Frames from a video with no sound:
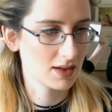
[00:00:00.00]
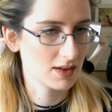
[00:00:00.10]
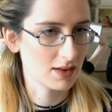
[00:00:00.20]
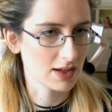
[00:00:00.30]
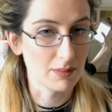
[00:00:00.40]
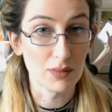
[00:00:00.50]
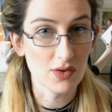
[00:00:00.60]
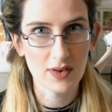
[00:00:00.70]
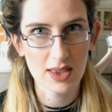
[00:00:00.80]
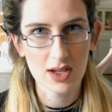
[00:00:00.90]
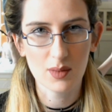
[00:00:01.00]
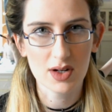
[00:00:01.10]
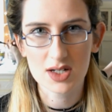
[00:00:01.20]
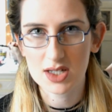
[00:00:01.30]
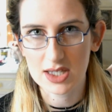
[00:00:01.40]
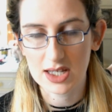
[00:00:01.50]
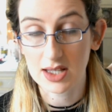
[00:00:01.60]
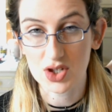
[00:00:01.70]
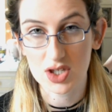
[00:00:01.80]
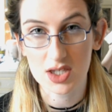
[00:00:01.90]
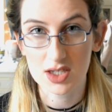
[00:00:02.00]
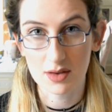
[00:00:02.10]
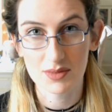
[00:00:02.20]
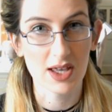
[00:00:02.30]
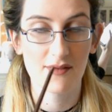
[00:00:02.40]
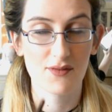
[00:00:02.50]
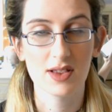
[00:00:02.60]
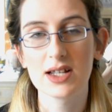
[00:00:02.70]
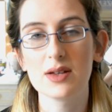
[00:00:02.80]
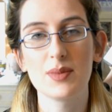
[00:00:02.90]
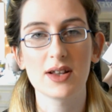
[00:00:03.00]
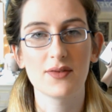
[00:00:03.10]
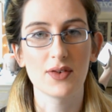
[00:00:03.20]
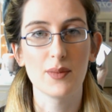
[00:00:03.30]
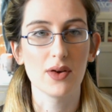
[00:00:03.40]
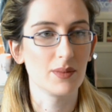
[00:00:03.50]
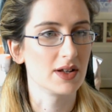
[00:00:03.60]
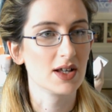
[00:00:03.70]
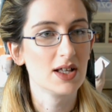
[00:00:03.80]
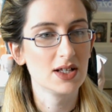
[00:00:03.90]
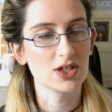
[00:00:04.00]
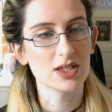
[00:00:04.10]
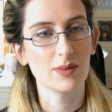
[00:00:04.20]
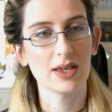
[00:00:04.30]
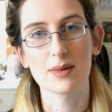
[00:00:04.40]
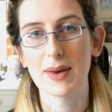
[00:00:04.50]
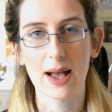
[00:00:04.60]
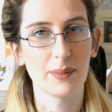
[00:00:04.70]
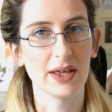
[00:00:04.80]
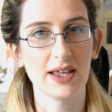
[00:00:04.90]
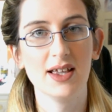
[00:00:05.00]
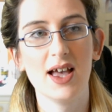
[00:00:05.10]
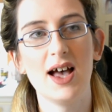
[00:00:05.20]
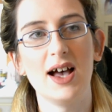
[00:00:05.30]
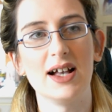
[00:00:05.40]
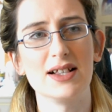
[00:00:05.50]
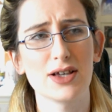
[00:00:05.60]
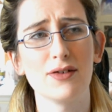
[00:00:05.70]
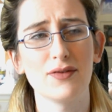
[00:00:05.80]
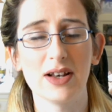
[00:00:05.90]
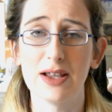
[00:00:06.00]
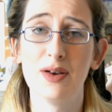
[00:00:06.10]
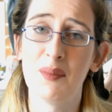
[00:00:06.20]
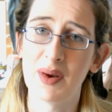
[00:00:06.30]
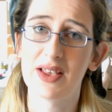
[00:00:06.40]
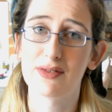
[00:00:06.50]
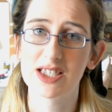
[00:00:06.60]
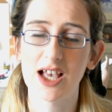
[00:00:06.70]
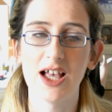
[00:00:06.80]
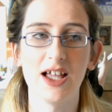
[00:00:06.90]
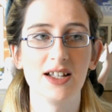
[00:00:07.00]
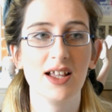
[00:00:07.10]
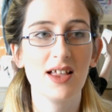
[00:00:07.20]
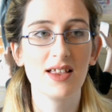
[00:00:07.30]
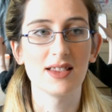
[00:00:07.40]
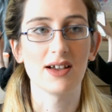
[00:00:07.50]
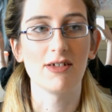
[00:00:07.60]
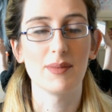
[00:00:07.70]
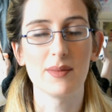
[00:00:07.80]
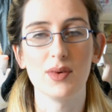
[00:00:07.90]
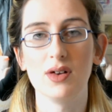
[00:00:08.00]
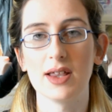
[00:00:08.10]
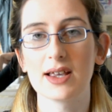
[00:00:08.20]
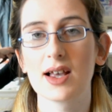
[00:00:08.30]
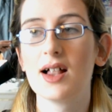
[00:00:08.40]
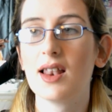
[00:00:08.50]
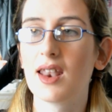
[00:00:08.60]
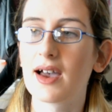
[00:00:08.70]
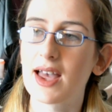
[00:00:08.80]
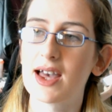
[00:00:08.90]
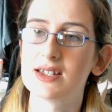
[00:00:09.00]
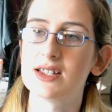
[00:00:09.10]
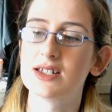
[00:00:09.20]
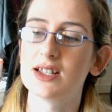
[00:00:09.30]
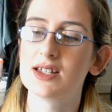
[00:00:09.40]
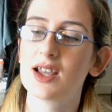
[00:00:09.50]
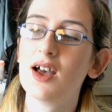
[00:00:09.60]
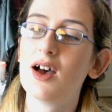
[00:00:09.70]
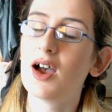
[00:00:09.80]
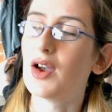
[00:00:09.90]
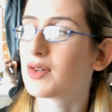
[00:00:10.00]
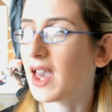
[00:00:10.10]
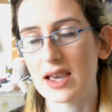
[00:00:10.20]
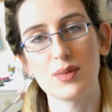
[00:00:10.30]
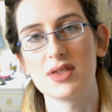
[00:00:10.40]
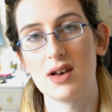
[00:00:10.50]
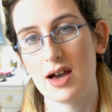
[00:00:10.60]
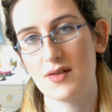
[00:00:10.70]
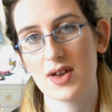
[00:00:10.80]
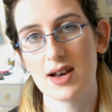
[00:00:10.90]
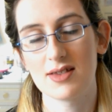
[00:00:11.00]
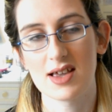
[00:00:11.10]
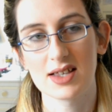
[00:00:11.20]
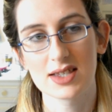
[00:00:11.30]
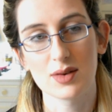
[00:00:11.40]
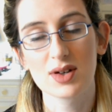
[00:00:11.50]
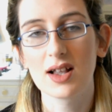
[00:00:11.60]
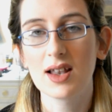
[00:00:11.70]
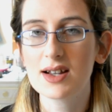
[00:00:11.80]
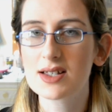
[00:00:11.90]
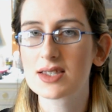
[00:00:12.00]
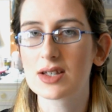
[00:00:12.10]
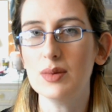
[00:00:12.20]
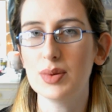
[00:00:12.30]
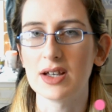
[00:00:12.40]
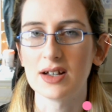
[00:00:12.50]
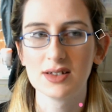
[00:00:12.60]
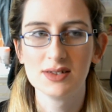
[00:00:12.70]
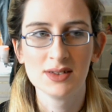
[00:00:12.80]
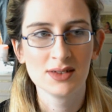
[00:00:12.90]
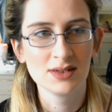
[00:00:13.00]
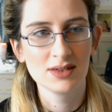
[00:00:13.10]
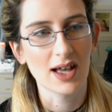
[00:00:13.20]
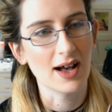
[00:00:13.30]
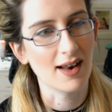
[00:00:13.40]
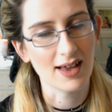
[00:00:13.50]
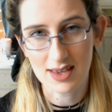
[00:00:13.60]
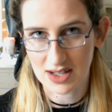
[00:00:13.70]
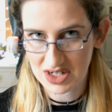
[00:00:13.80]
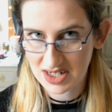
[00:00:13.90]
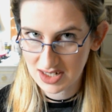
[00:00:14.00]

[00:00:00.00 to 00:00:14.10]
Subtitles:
like a movie they wanted to see, like just something for a little bit of a moment, just to make them happy, and hopefully when they return they're a bit more like lightheaded and okay with life kind of thing. So kaleidoscopia, I like it.